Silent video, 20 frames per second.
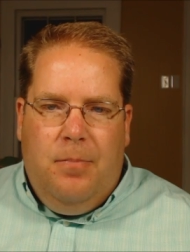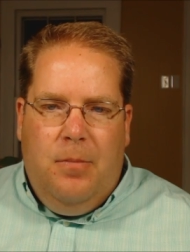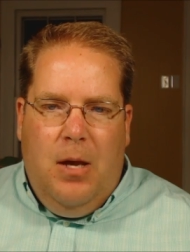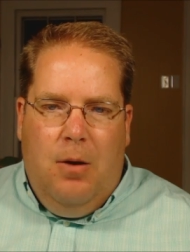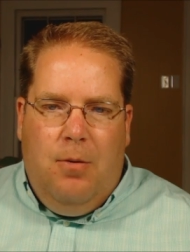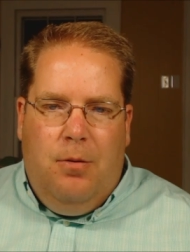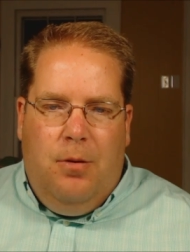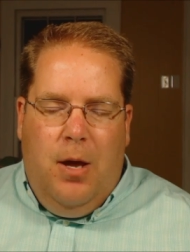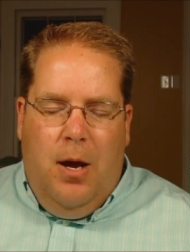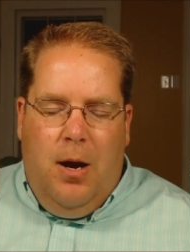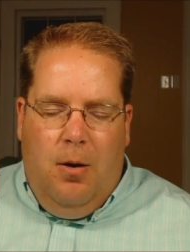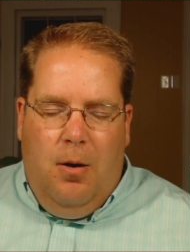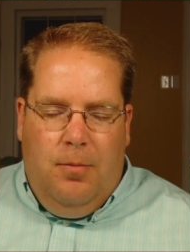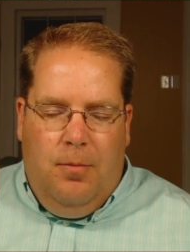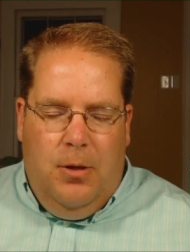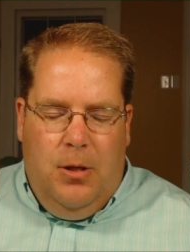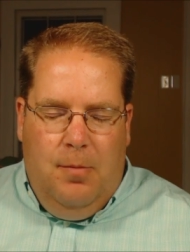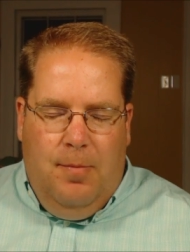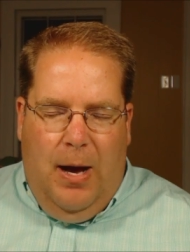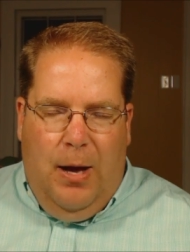They were
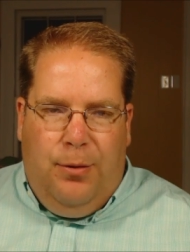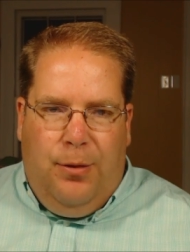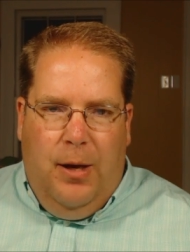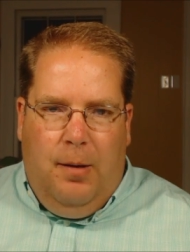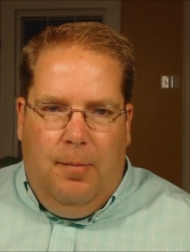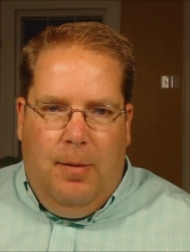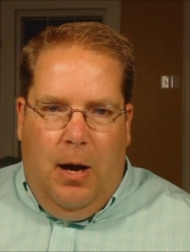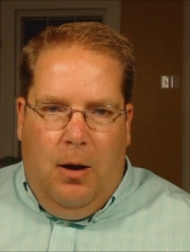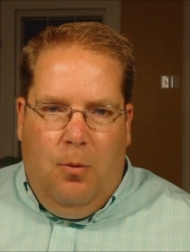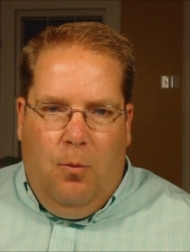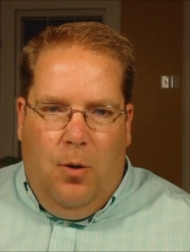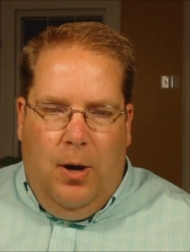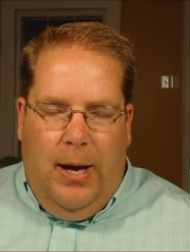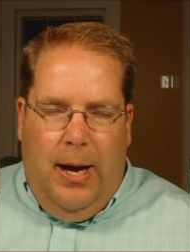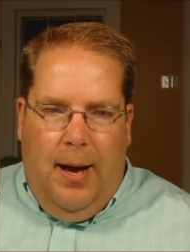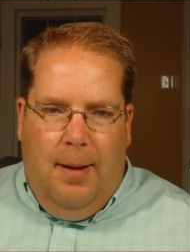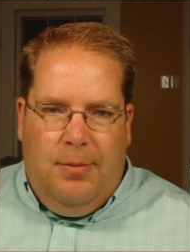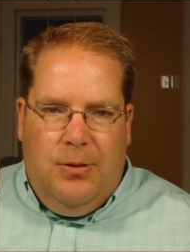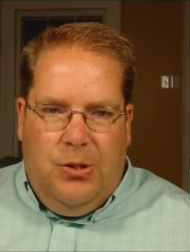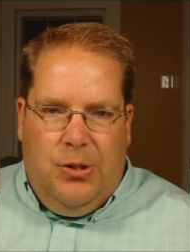there. You might think about what
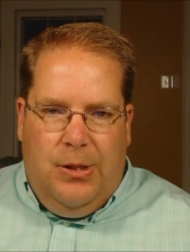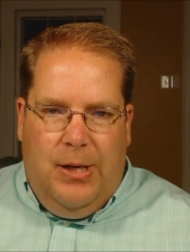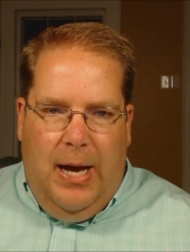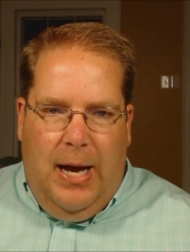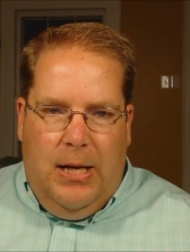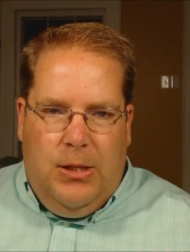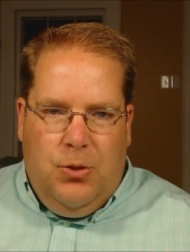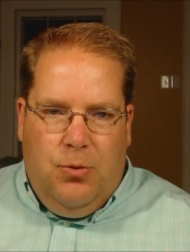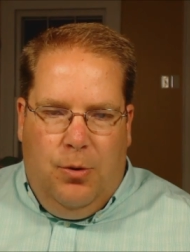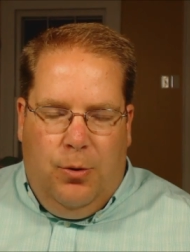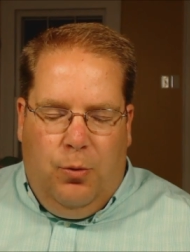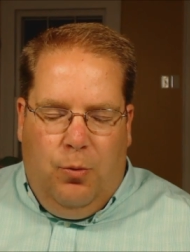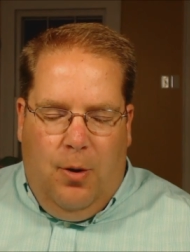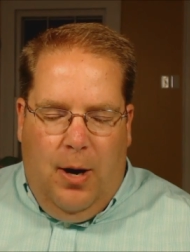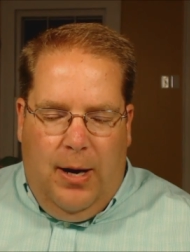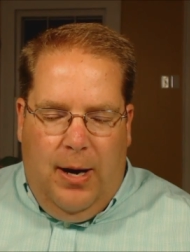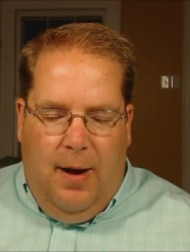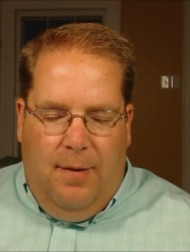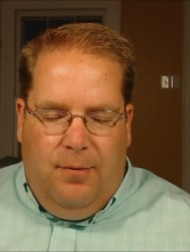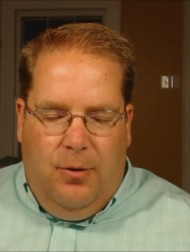happened in Nazareth
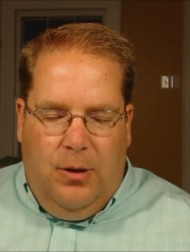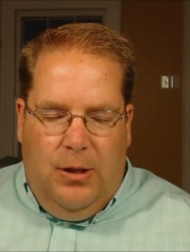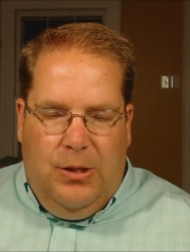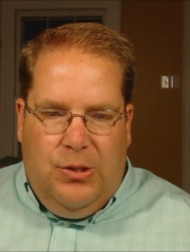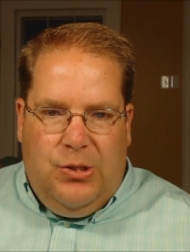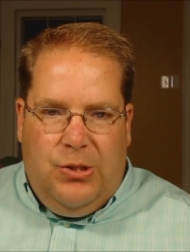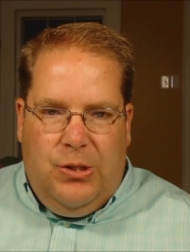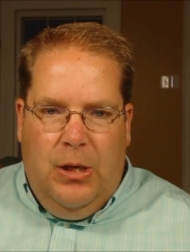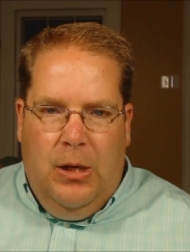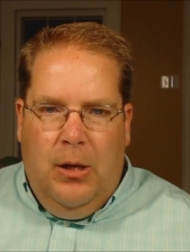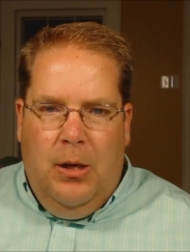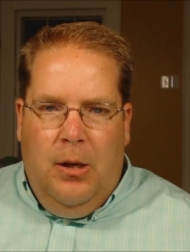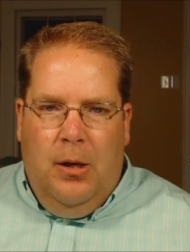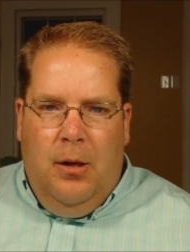right after this.